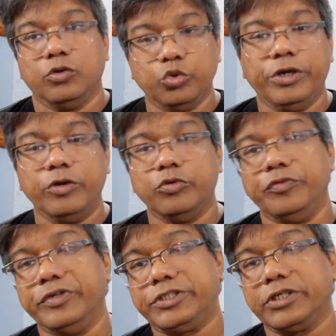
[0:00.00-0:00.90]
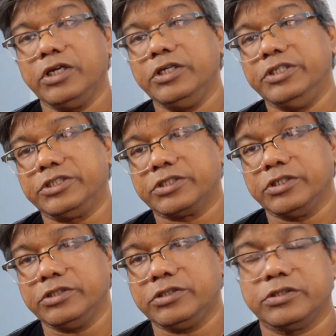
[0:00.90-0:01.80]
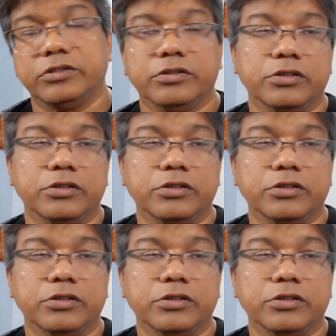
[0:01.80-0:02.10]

Today we basically discuss